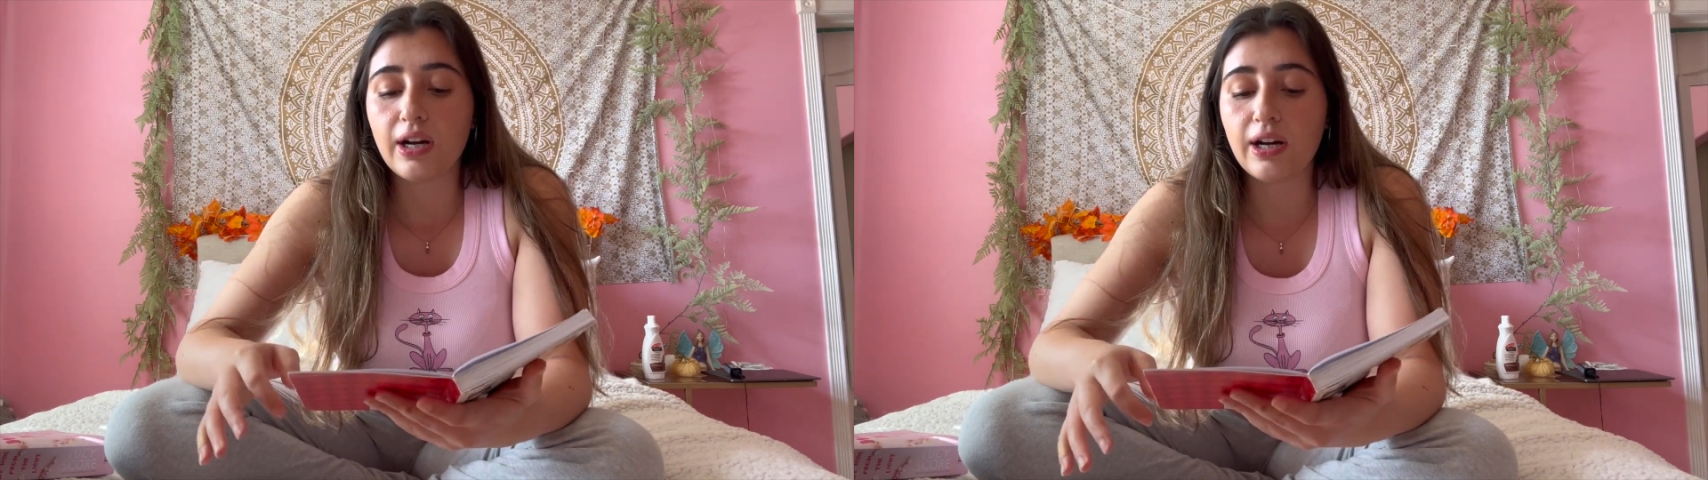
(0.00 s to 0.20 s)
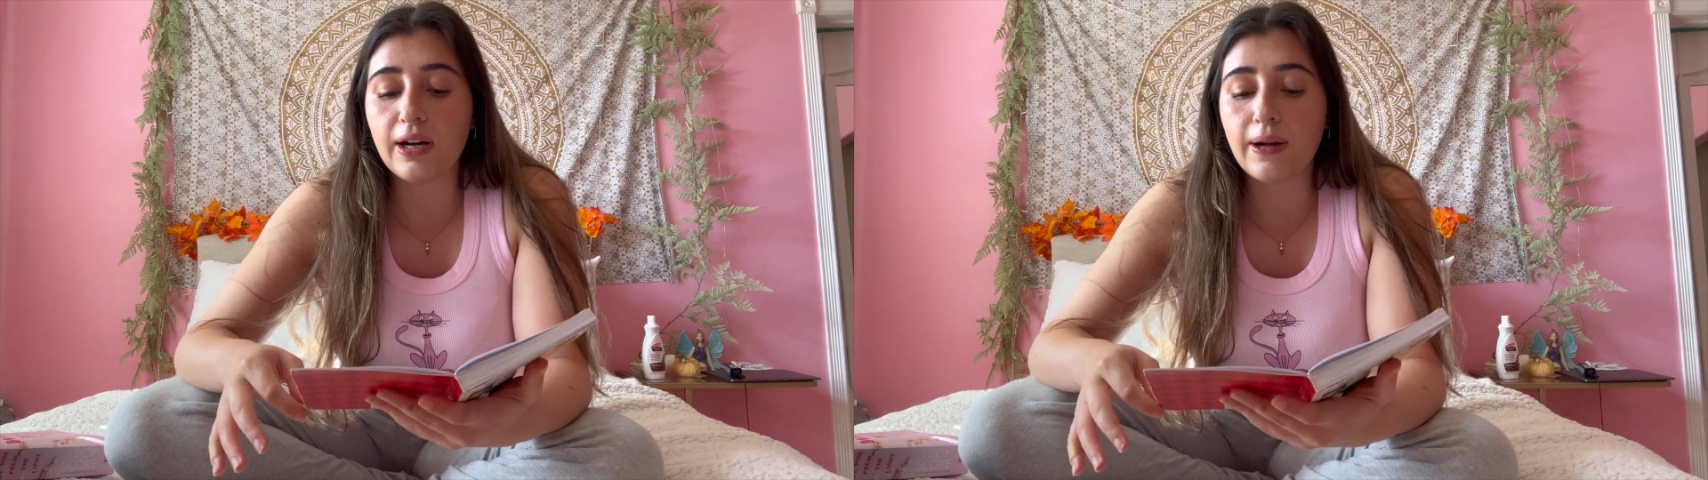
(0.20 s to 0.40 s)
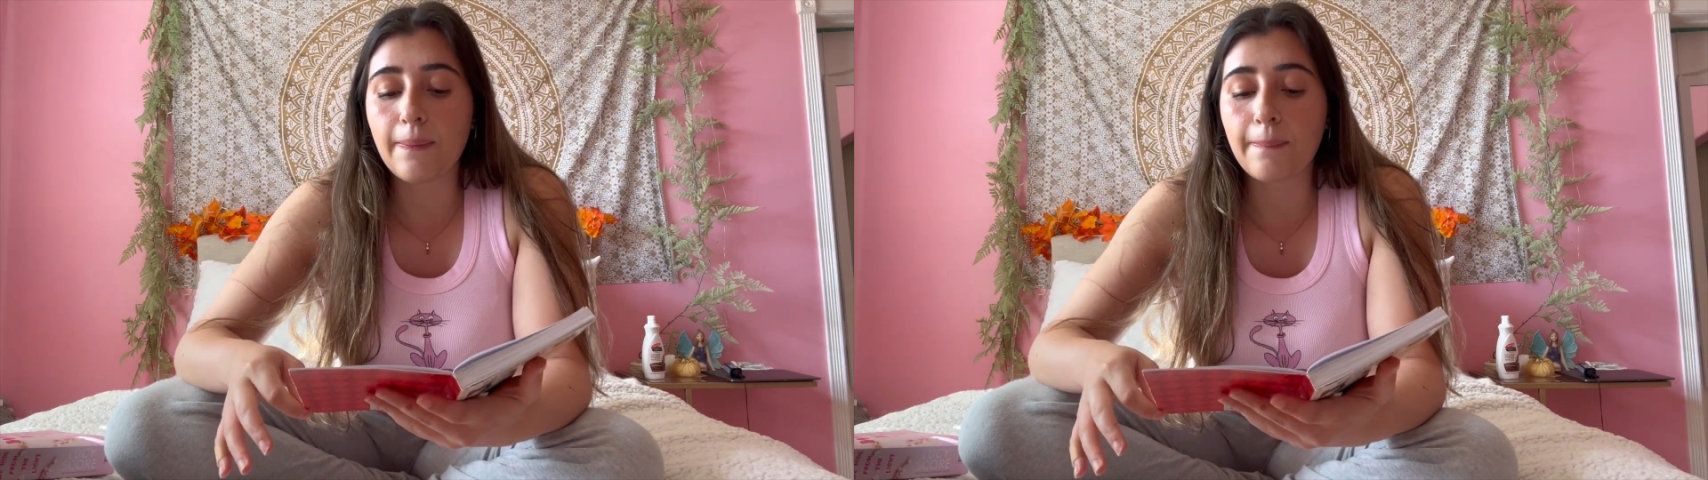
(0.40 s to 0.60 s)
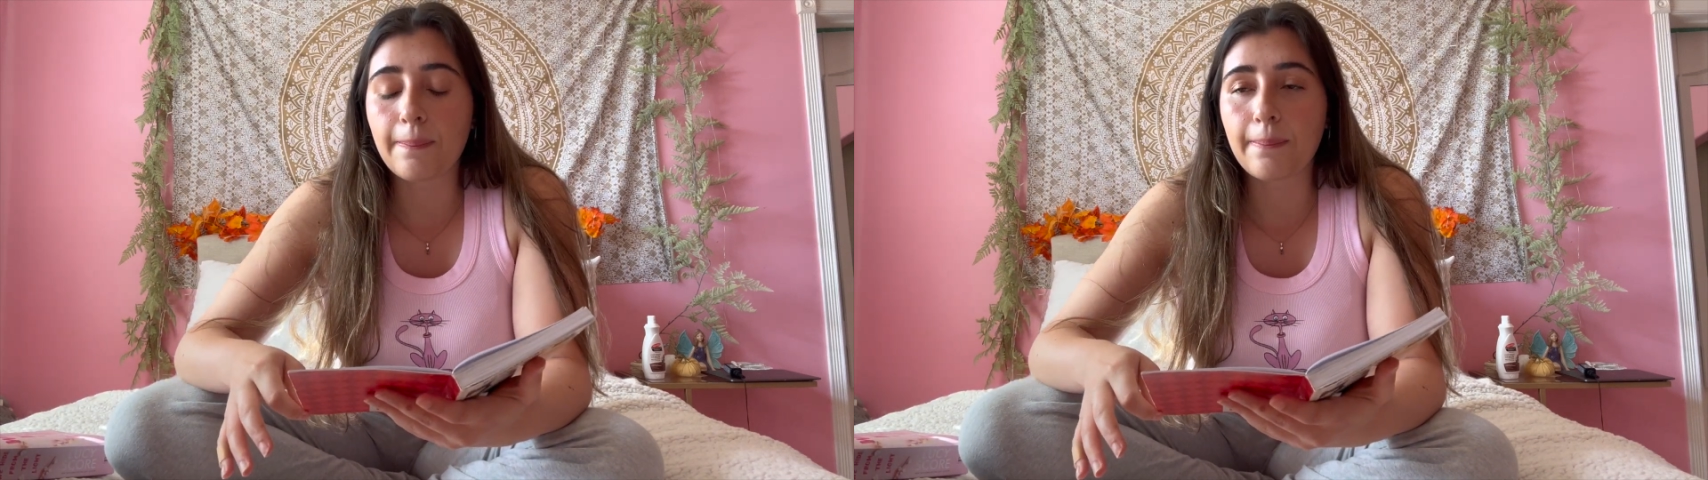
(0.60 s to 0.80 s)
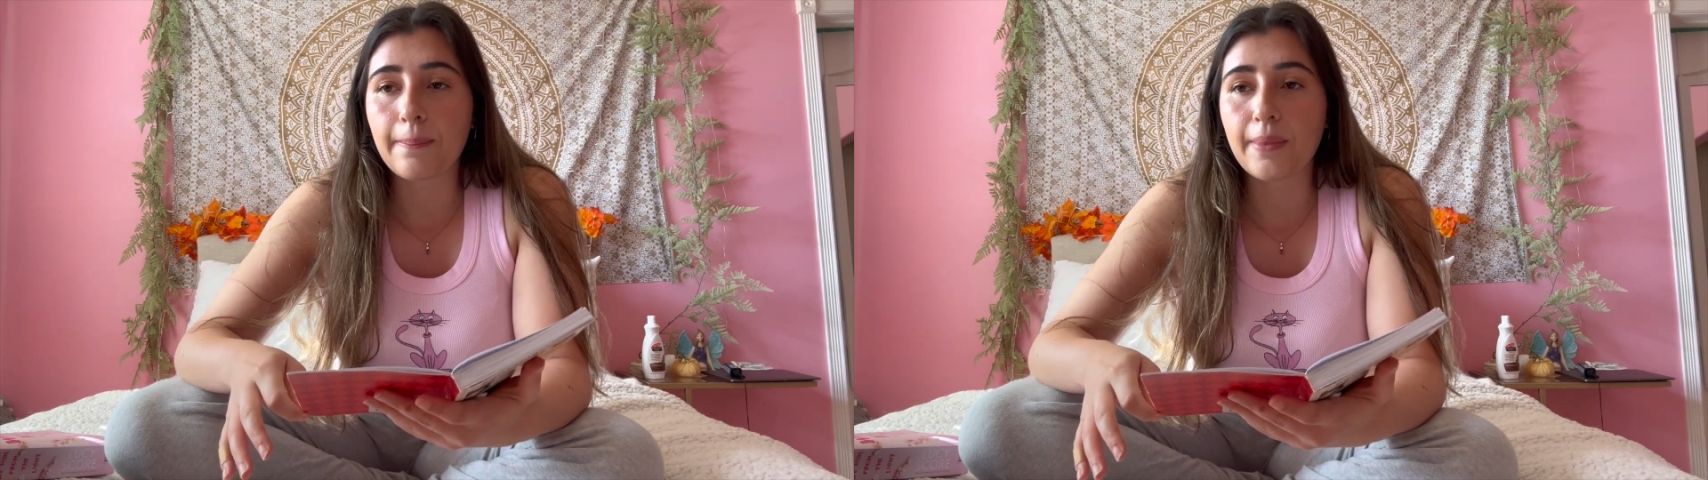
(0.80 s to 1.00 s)
Um,
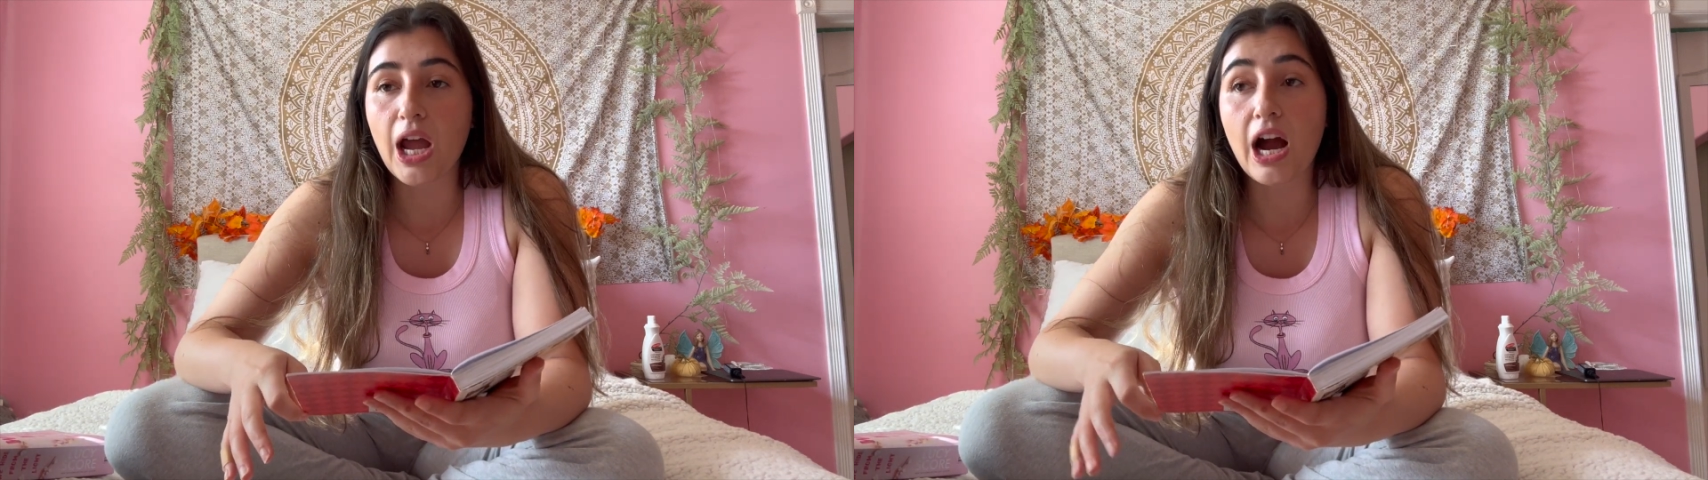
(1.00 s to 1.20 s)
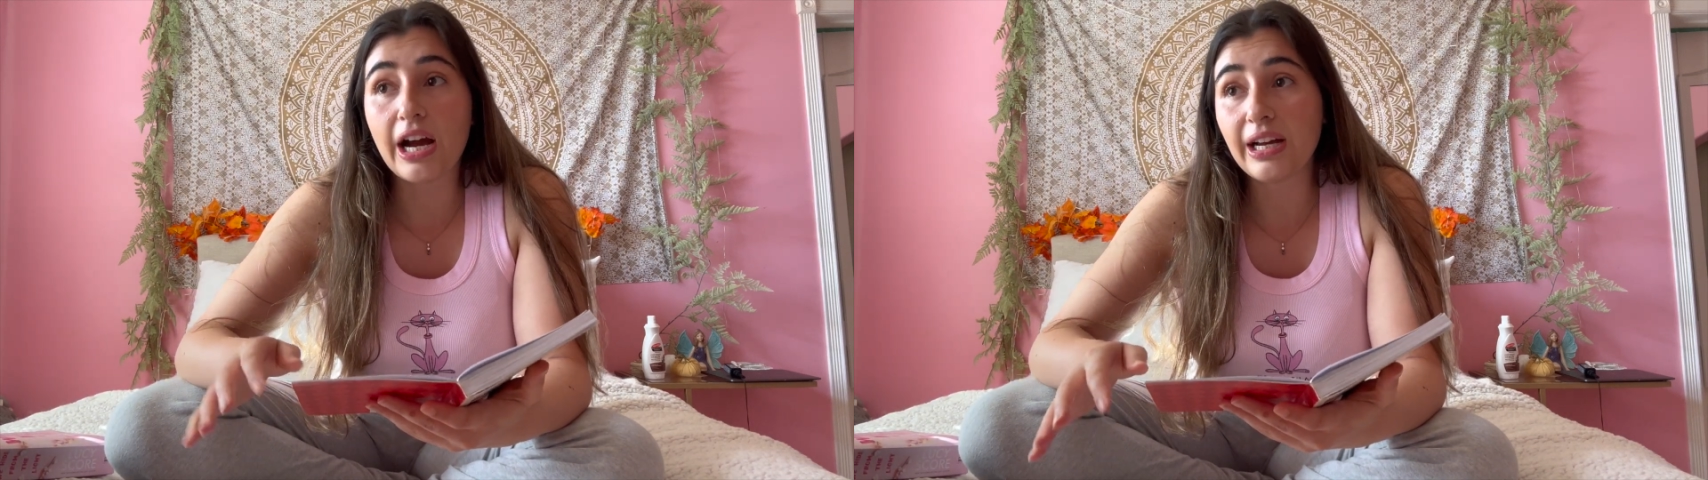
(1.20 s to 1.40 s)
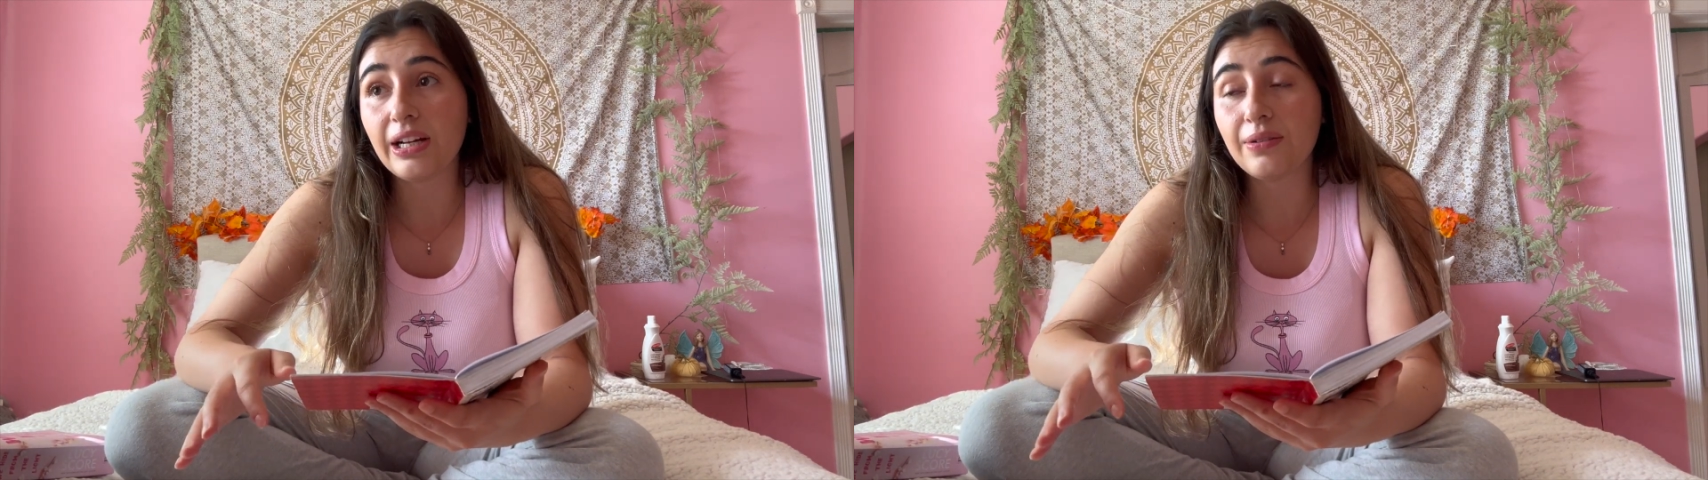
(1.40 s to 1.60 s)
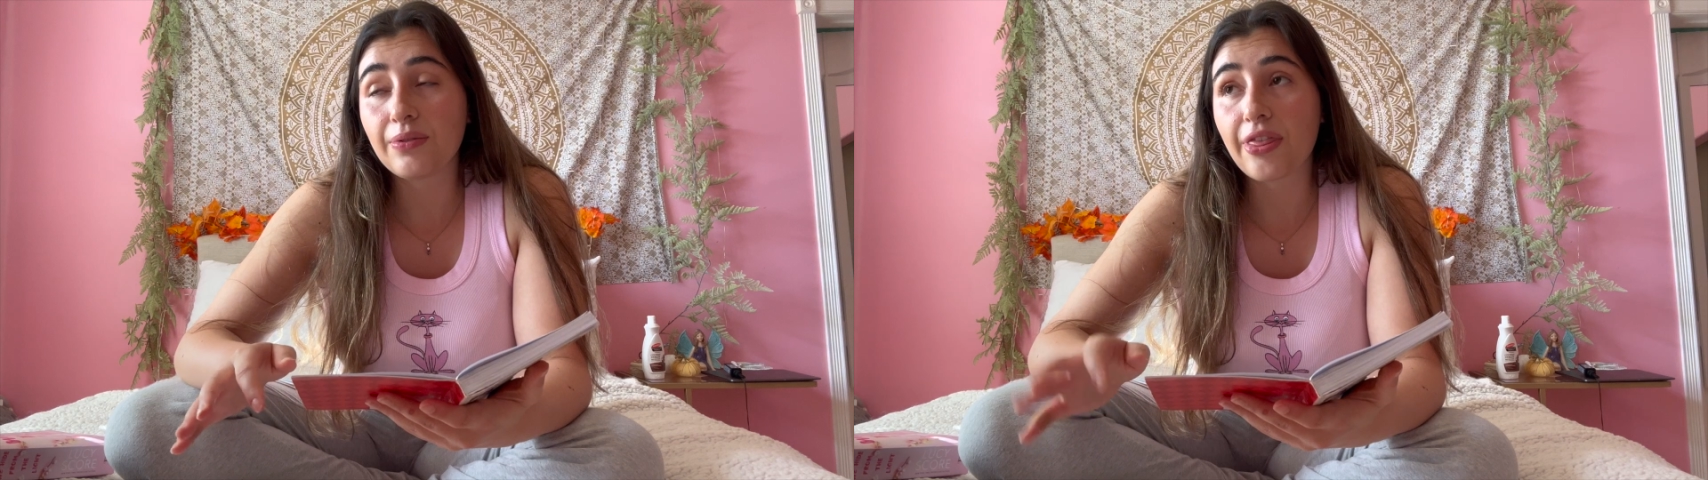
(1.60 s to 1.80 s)
I